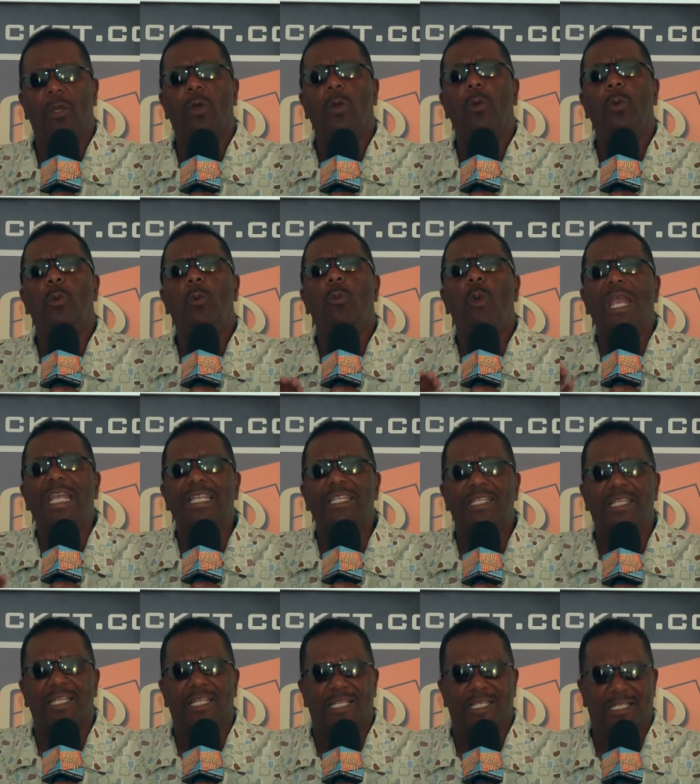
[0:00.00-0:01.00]
who
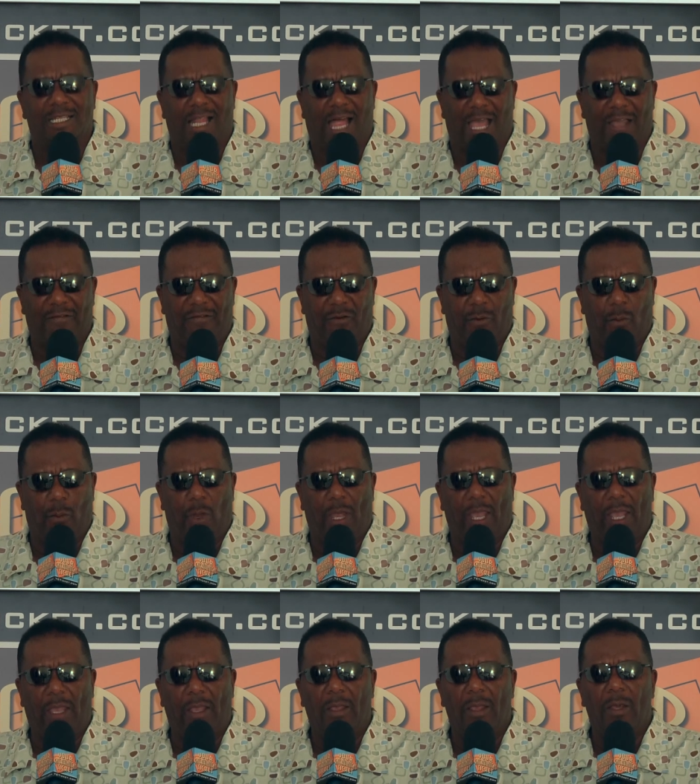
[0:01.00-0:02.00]
wasted his life
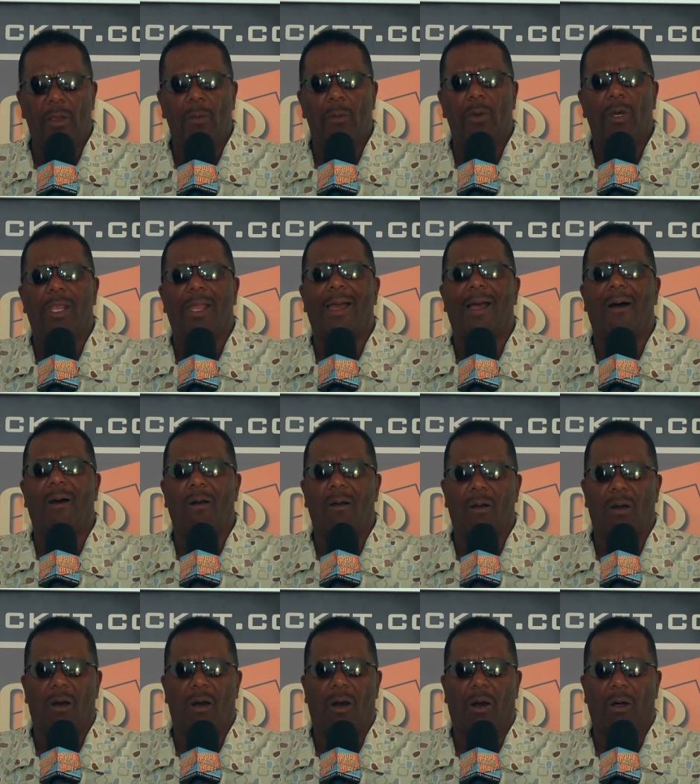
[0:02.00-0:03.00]
away with
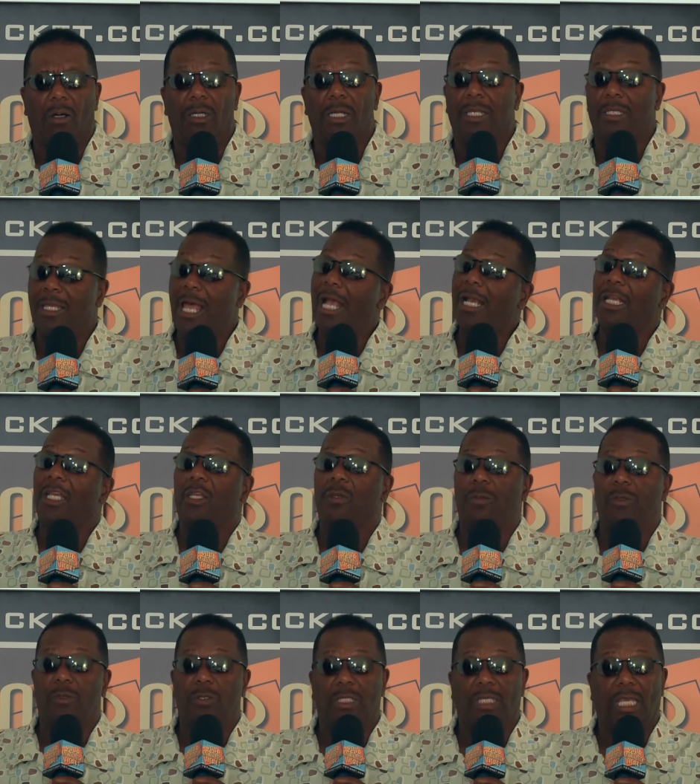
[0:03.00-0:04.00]
alcohol, not
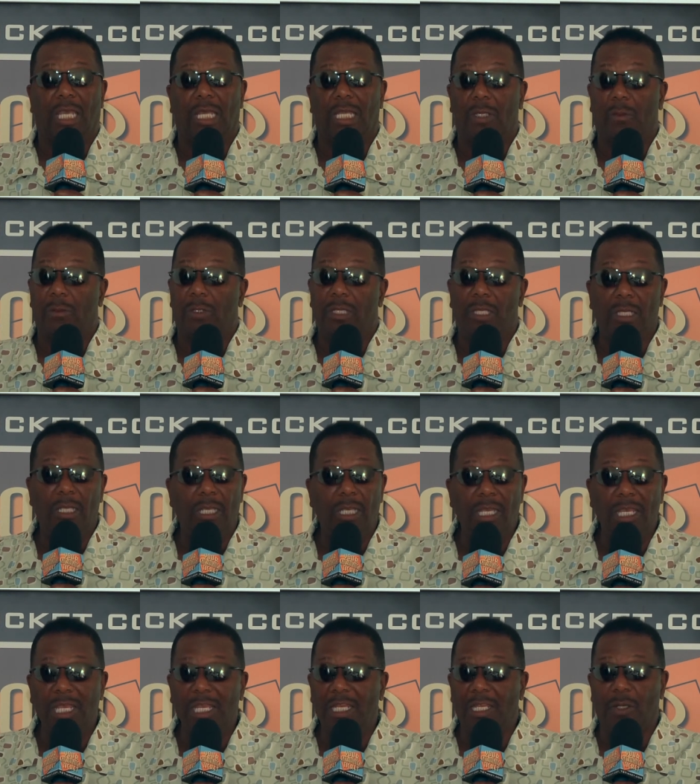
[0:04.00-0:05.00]
communicating with
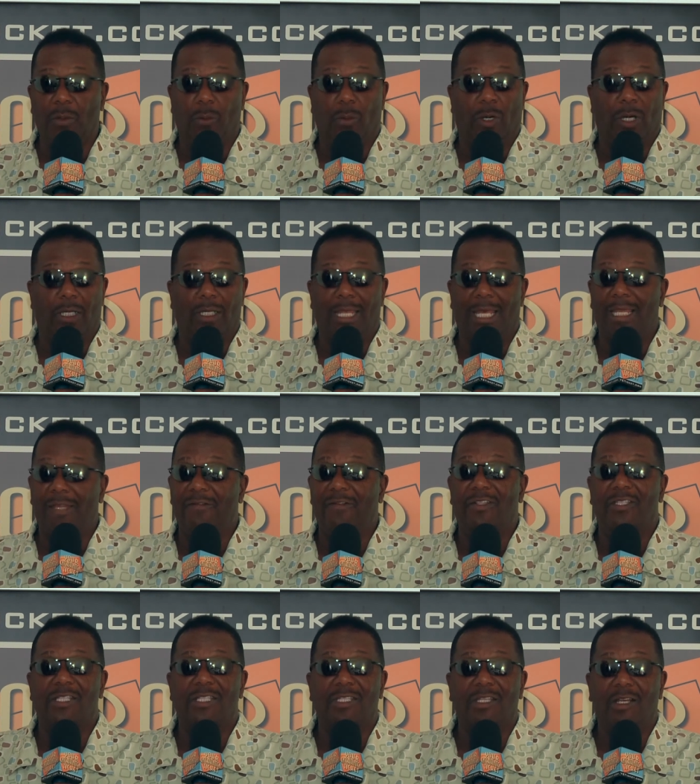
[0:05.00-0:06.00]
anyone, not even
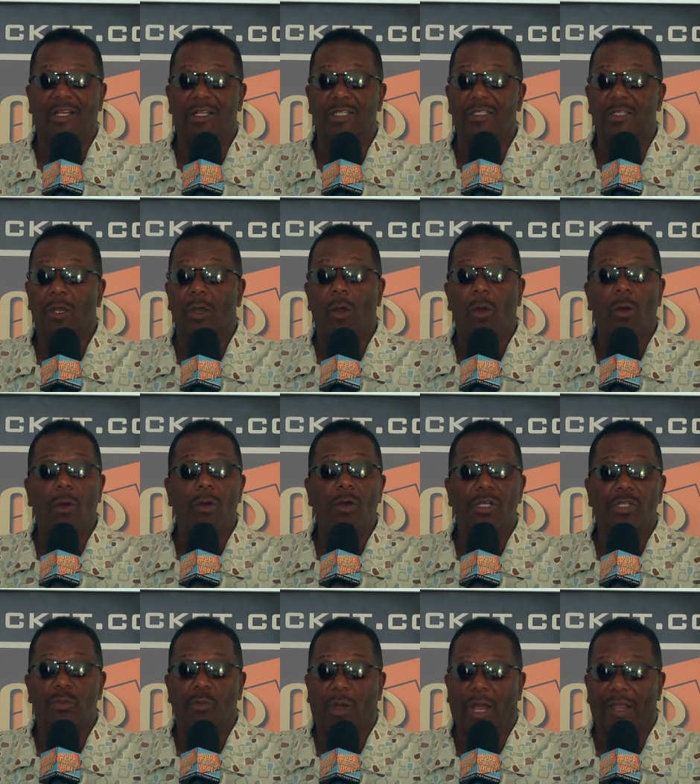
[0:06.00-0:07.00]
his sons or
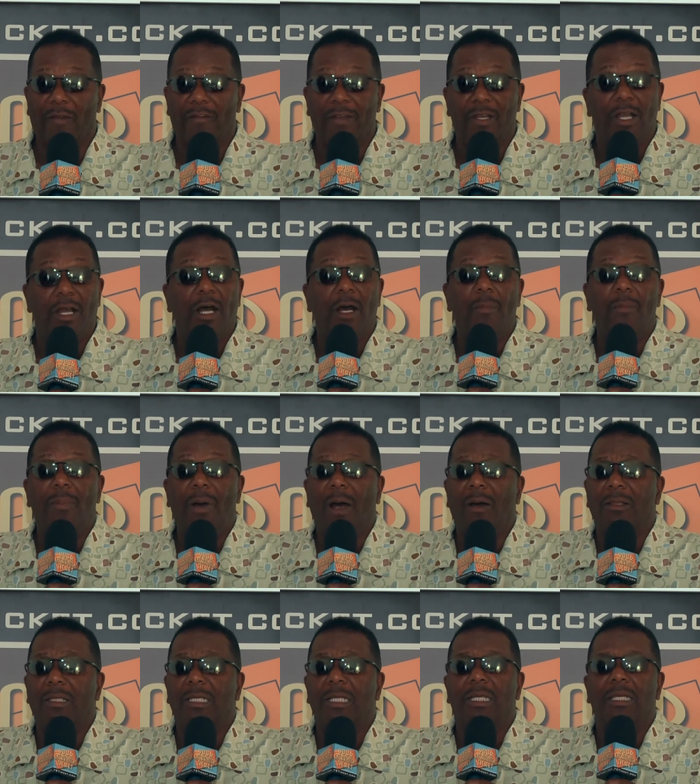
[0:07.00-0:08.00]
his wife,
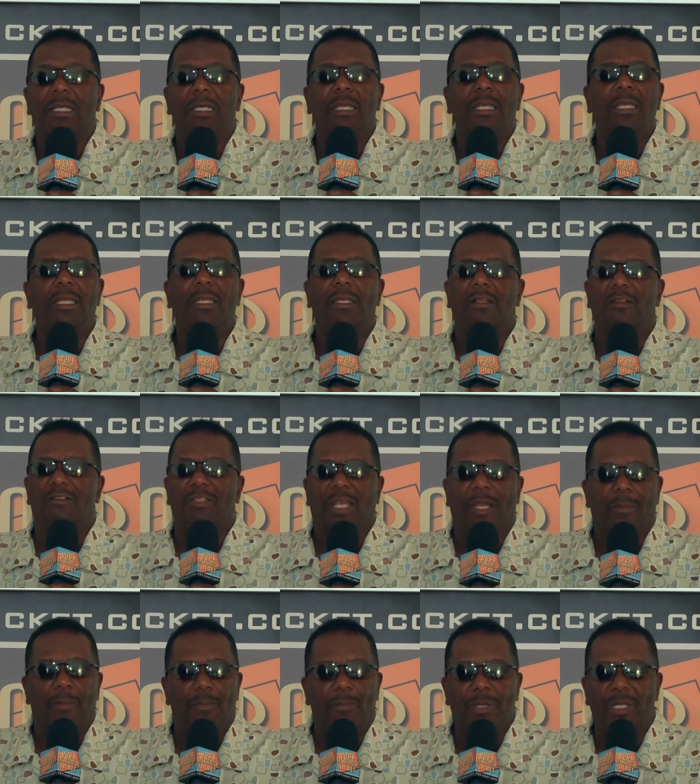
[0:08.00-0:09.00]
about any of his
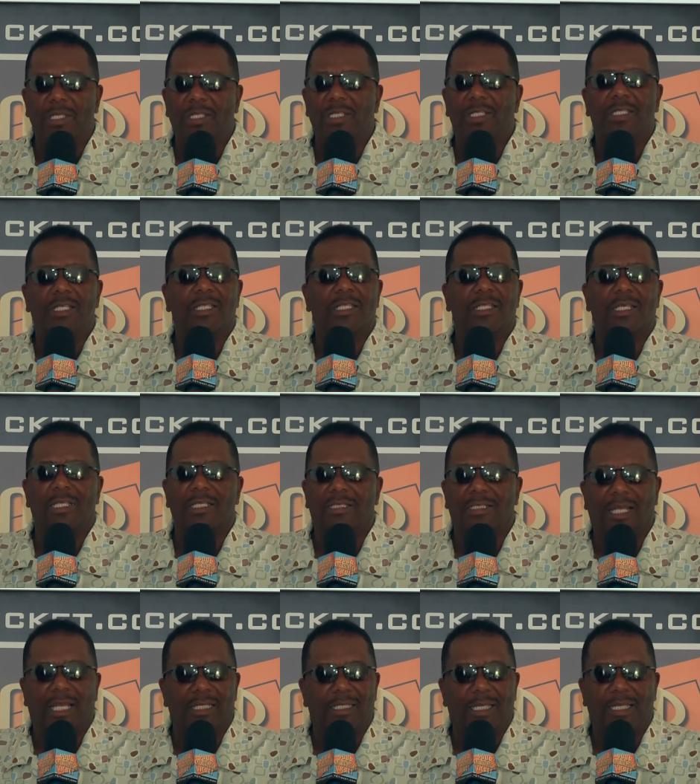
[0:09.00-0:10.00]
ambitions or things
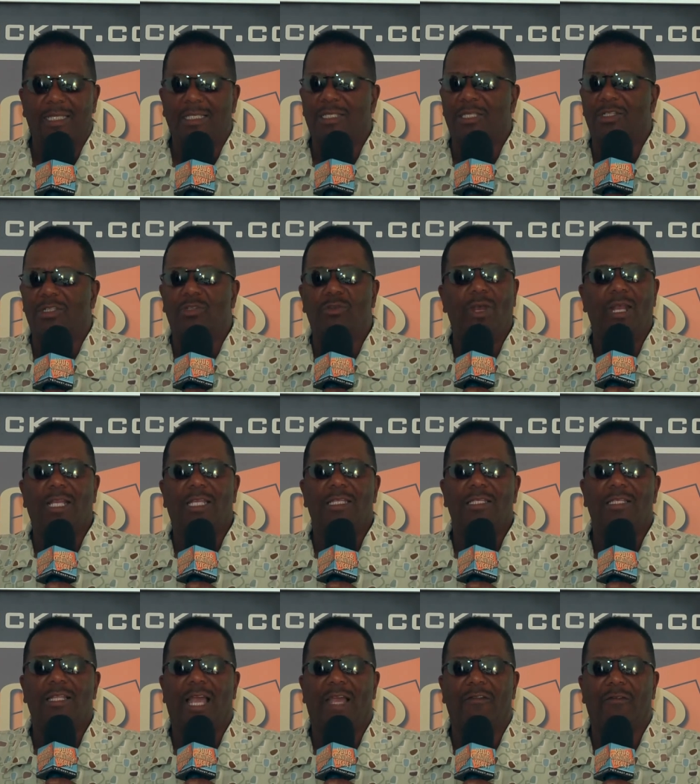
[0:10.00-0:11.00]
like that. He just drank
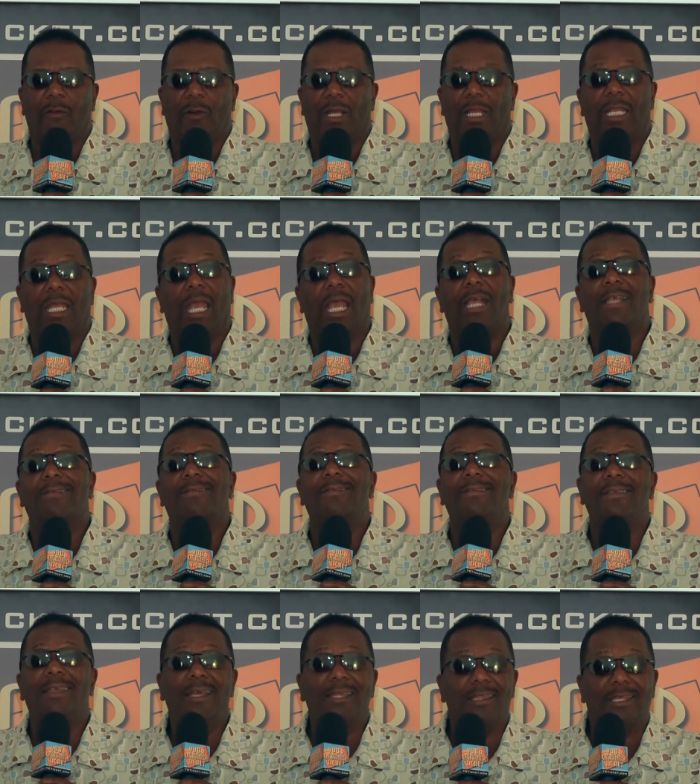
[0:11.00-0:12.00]
his life away and has
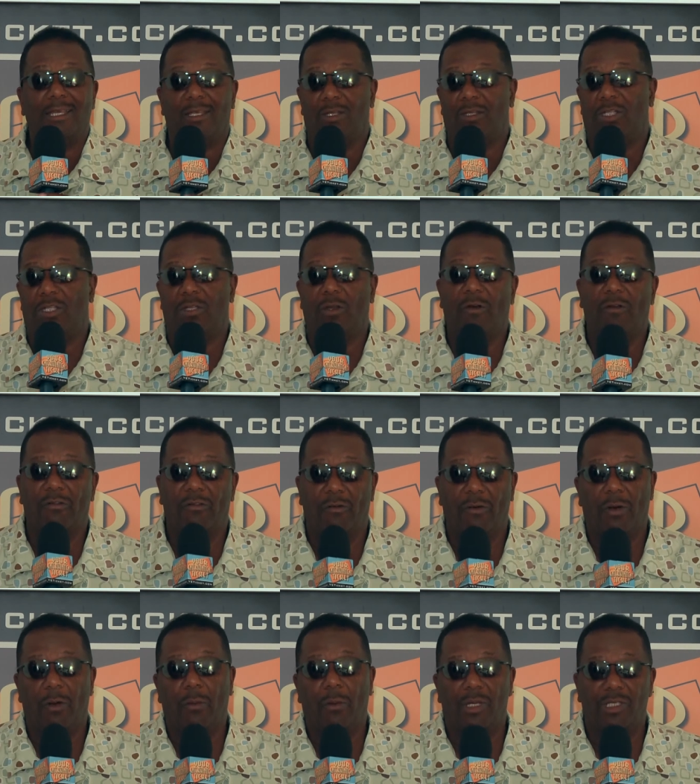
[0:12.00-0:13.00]
nothing to show
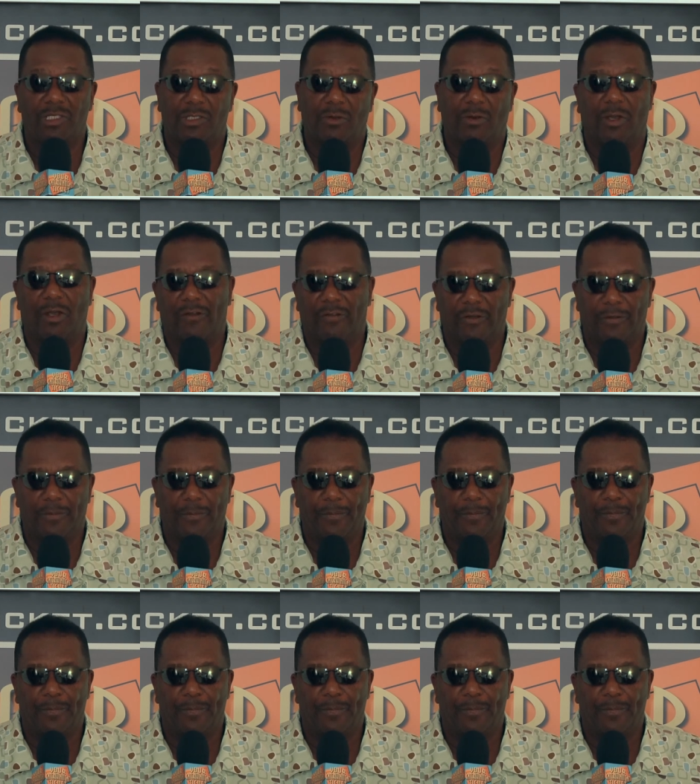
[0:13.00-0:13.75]
for it whatsoever.